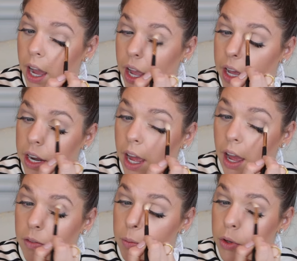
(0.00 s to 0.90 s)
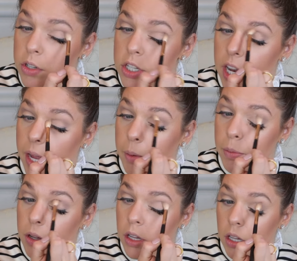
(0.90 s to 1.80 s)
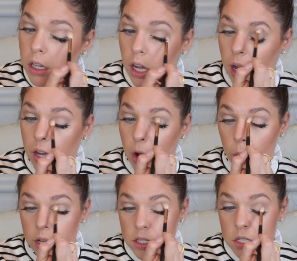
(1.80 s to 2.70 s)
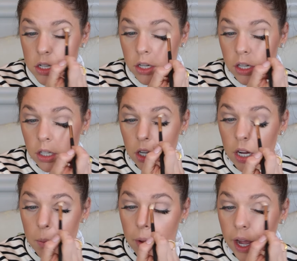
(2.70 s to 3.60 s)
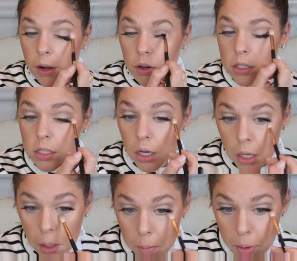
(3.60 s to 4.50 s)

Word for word: eye in a half moon shape. I go in circular and backward circular